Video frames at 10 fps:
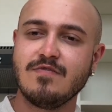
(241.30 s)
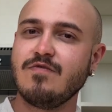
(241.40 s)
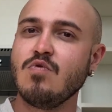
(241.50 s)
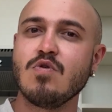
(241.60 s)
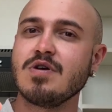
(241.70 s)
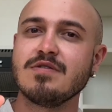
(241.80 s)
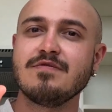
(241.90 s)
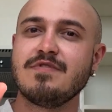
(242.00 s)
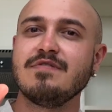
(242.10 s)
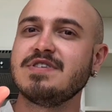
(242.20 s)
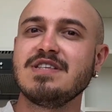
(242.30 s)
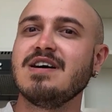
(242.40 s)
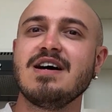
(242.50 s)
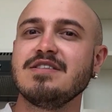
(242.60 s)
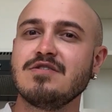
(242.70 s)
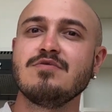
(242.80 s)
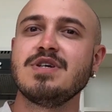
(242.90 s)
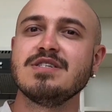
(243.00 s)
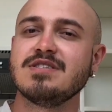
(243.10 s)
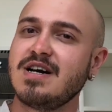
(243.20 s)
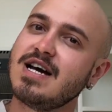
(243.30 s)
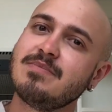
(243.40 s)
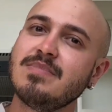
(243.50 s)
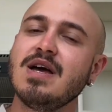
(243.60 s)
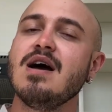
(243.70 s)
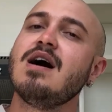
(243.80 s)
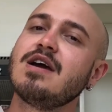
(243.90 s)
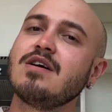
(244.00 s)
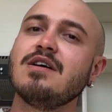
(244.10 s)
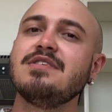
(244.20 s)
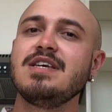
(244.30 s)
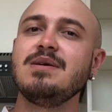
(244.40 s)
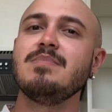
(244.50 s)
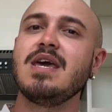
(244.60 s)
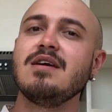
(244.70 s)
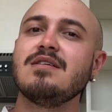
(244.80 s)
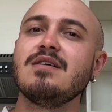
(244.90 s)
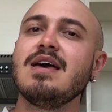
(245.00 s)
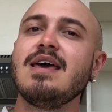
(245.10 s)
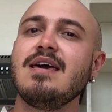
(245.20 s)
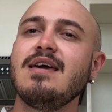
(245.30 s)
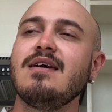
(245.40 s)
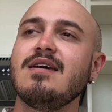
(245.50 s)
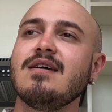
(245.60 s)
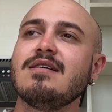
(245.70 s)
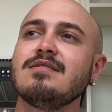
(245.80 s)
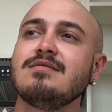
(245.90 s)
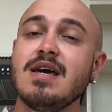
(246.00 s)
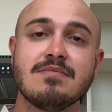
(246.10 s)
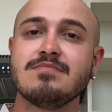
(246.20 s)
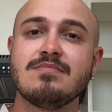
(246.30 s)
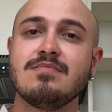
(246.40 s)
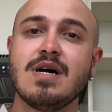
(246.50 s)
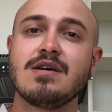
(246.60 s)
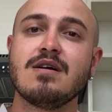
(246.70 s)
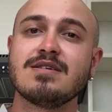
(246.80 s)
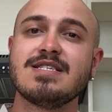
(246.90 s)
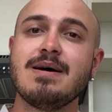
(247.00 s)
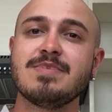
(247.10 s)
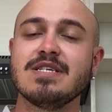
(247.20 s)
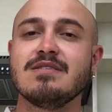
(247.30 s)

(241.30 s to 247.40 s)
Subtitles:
4:59 Korean time. I got the email and I got accepted.